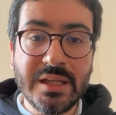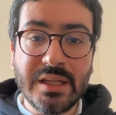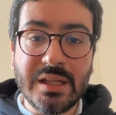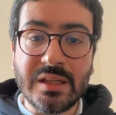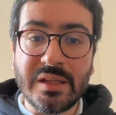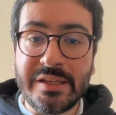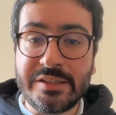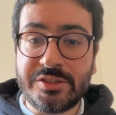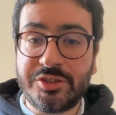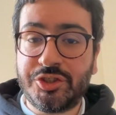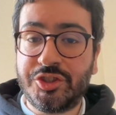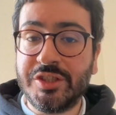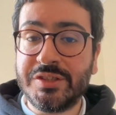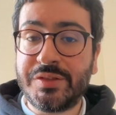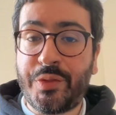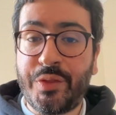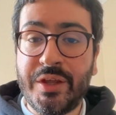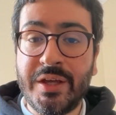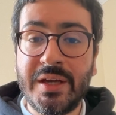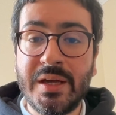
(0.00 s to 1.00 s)
Let's just
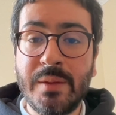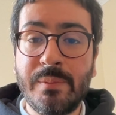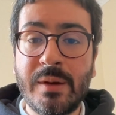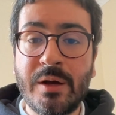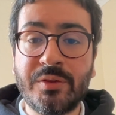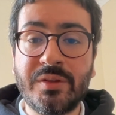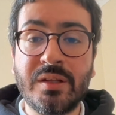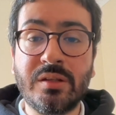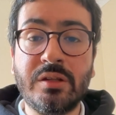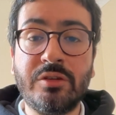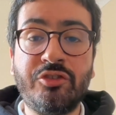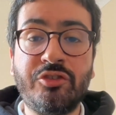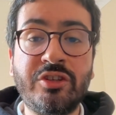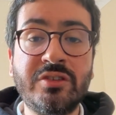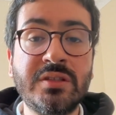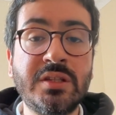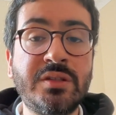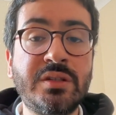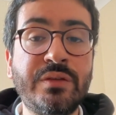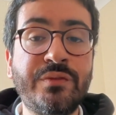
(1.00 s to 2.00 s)
think about a
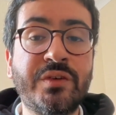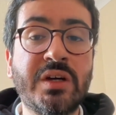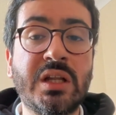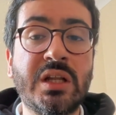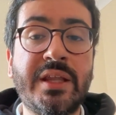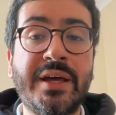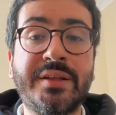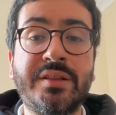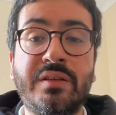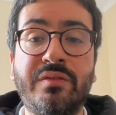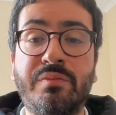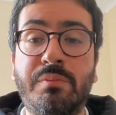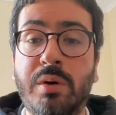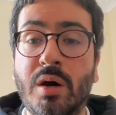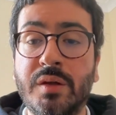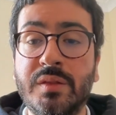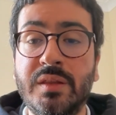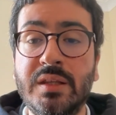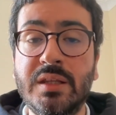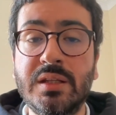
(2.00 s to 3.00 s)
legislative collective
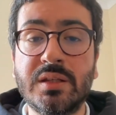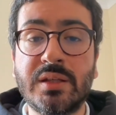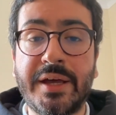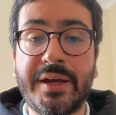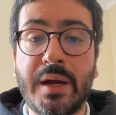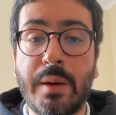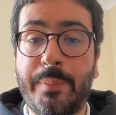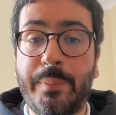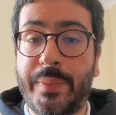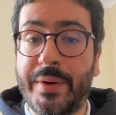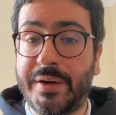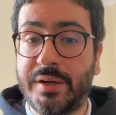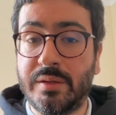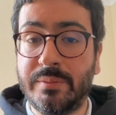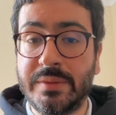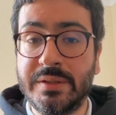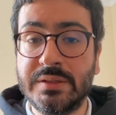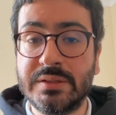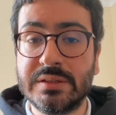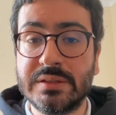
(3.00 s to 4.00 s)
body like a
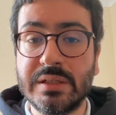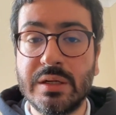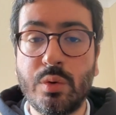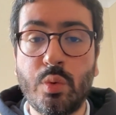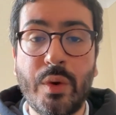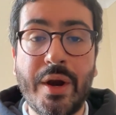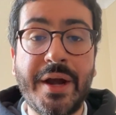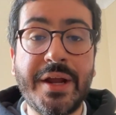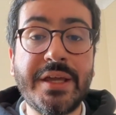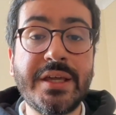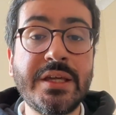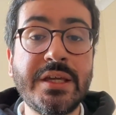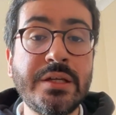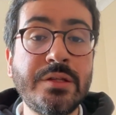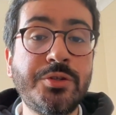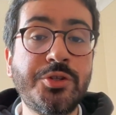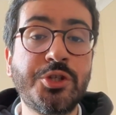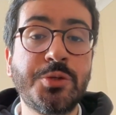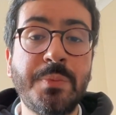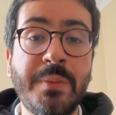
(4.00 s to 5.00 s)
parliament, where
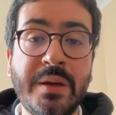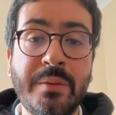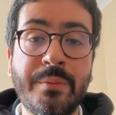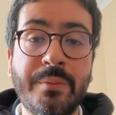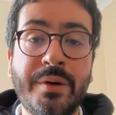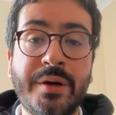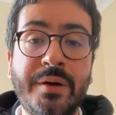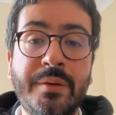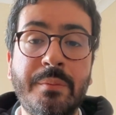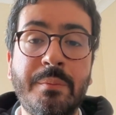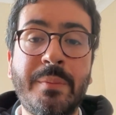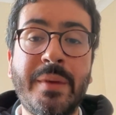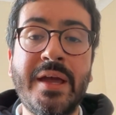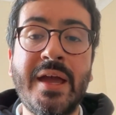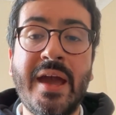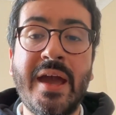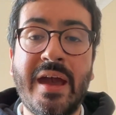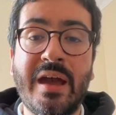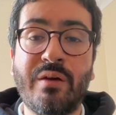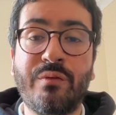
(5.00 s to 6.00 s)
each member may
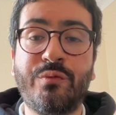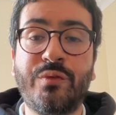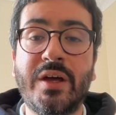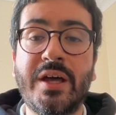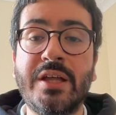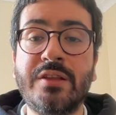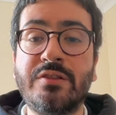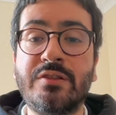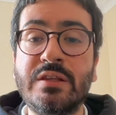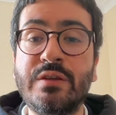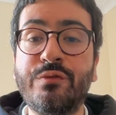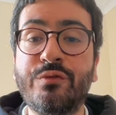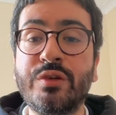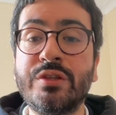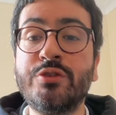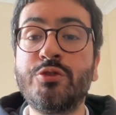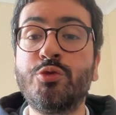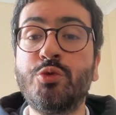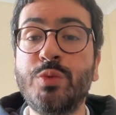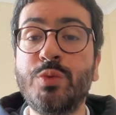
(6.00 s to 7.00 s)
have a
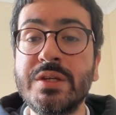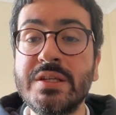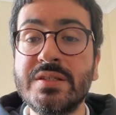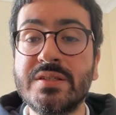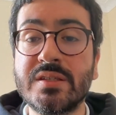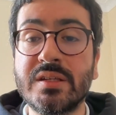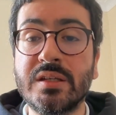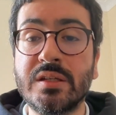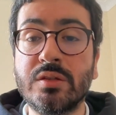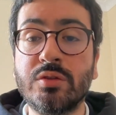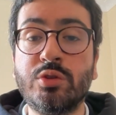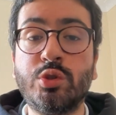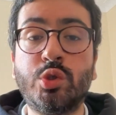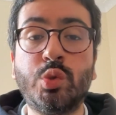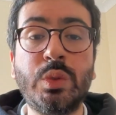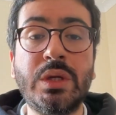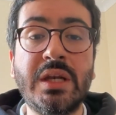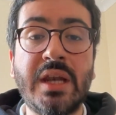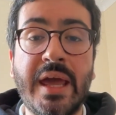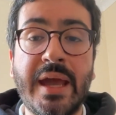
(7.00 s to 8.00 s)
different reason
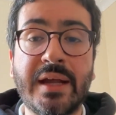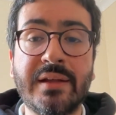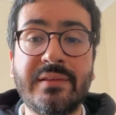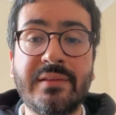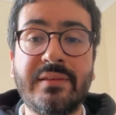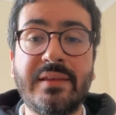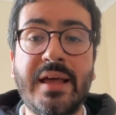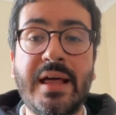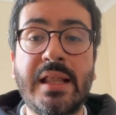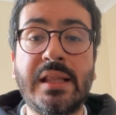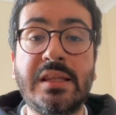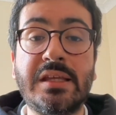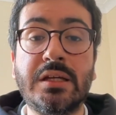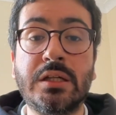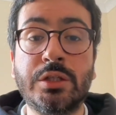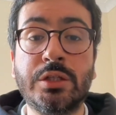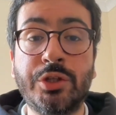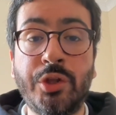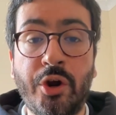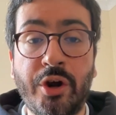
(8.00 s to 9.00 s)
to enact a
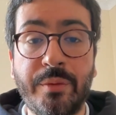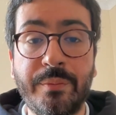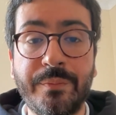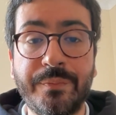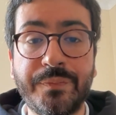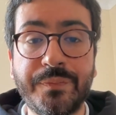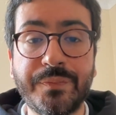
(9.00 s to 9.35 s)
legal norm.